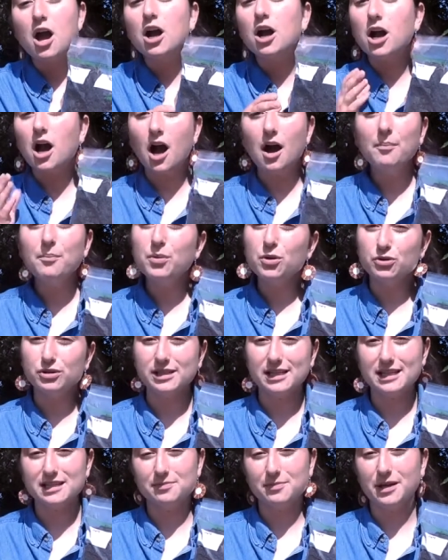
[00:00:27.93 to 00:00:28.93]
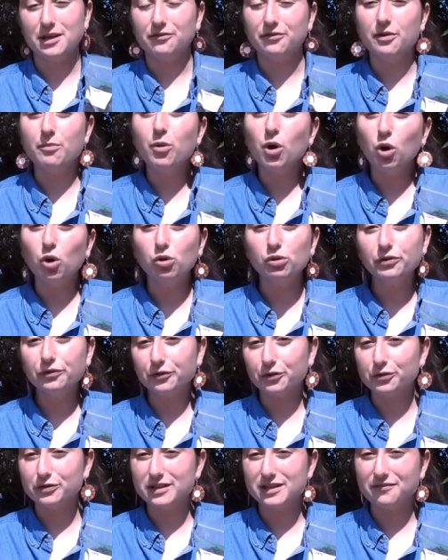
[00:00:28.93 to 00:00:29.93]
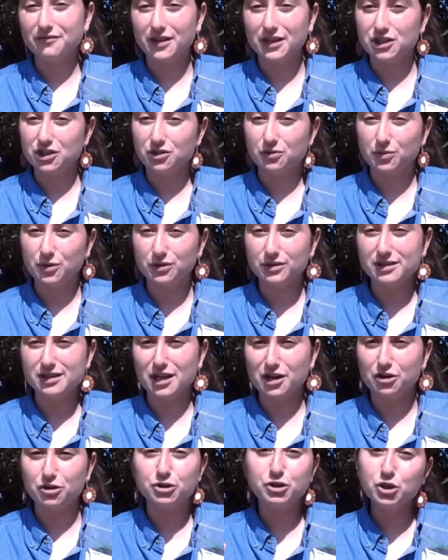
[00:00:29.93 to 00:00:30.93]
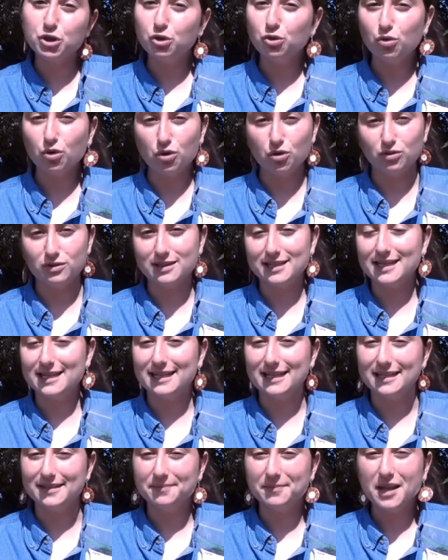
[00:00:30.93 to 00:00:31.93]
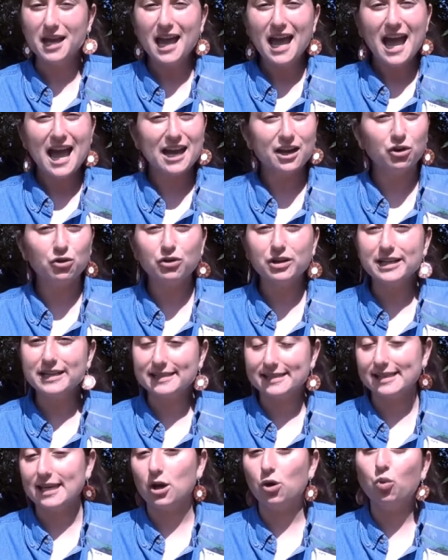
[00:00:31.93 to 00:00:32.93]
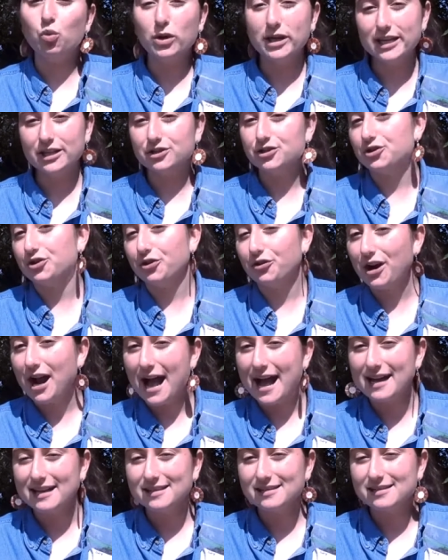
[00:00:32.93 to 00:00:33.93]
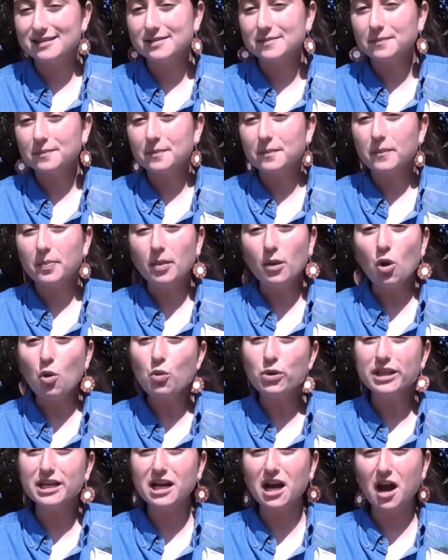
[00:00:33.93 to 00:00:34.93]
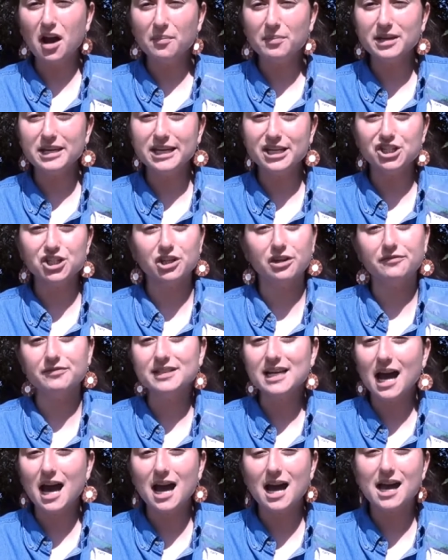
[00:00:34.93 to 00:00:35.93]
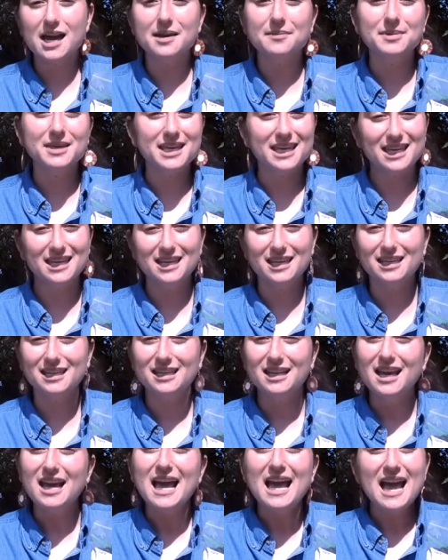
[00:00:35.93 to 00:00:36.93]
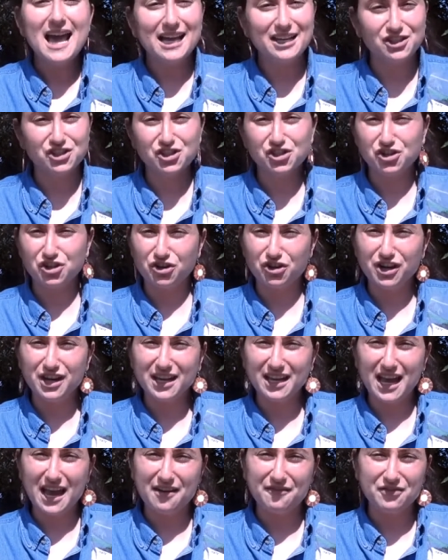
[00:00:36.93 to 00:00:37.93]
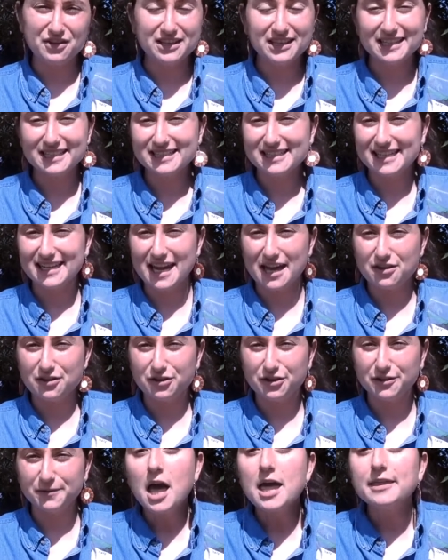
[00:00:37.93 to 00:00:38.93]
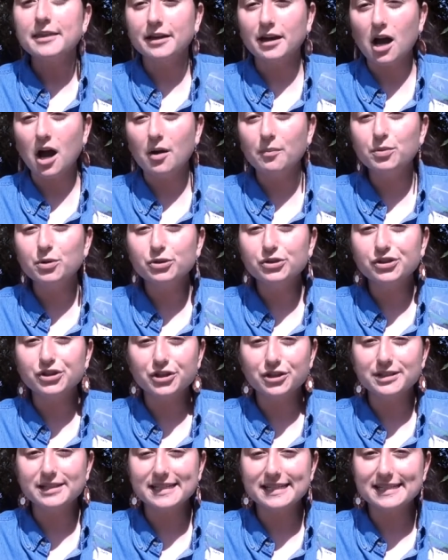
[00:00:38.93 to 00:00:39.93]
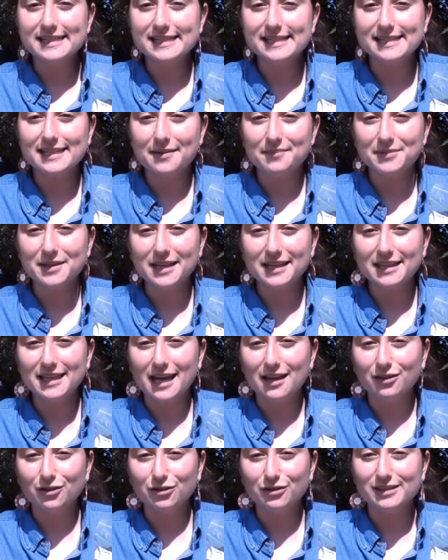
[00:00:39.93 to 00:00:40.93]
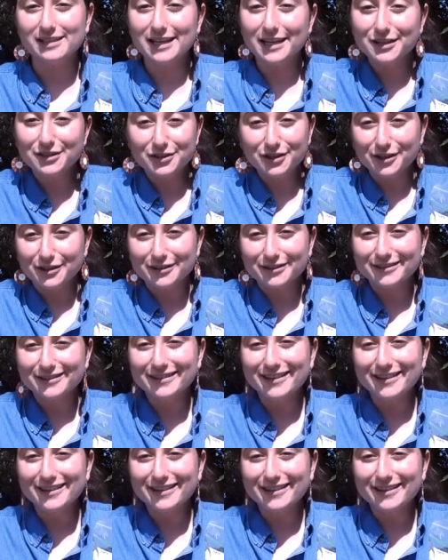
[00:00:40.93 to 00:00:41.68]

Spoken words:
Compost is made from old fruits and vegetables that are too old to eat, and greens like weeds or grass. With a combination of time, heat, and stirring everything together, the compost turns into something that looks like dirt.